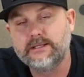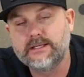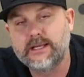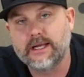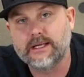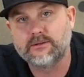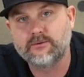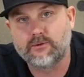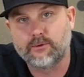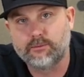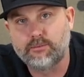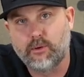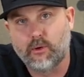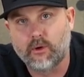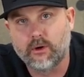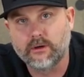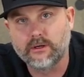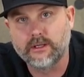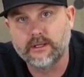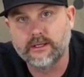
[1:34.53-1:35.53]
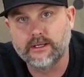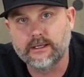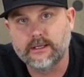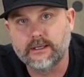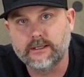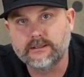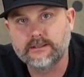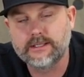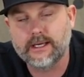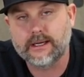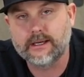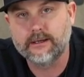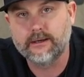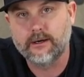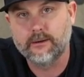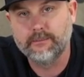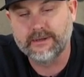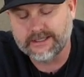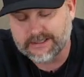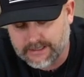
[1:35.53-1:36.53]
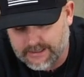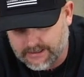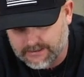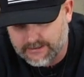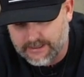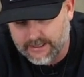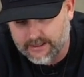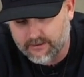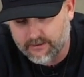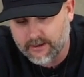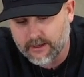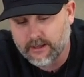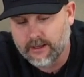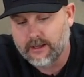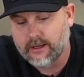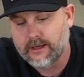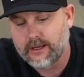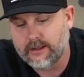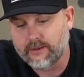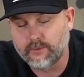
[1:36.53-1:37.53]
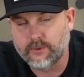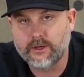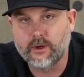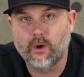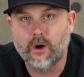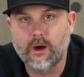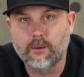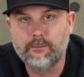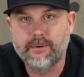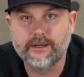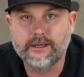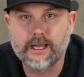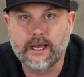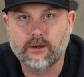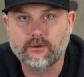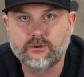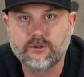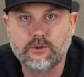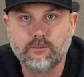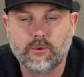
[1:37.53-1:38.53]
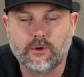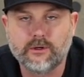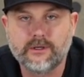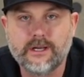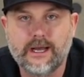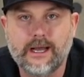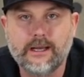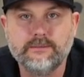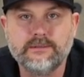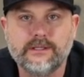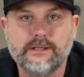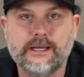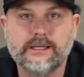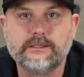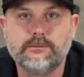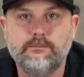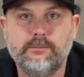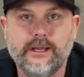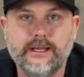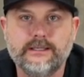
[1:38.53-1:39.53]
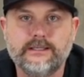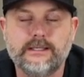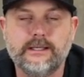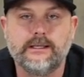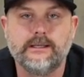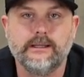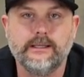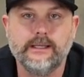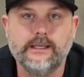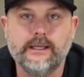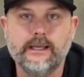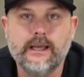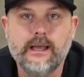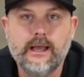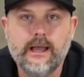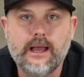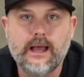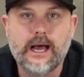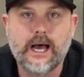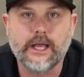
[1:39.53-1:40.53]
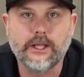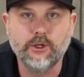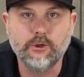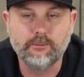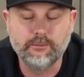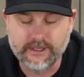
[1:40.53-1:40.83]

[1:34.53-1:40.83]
stands for pour into the secondary mixing container, and then we go up and down two more times, and that's basically how you